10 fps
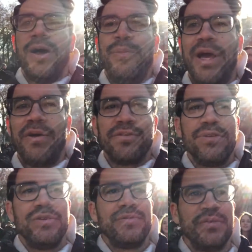about,
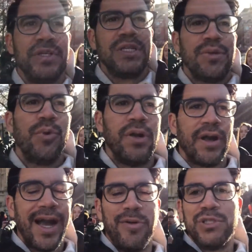
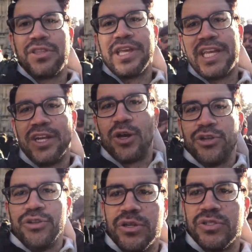well, I was thinking on New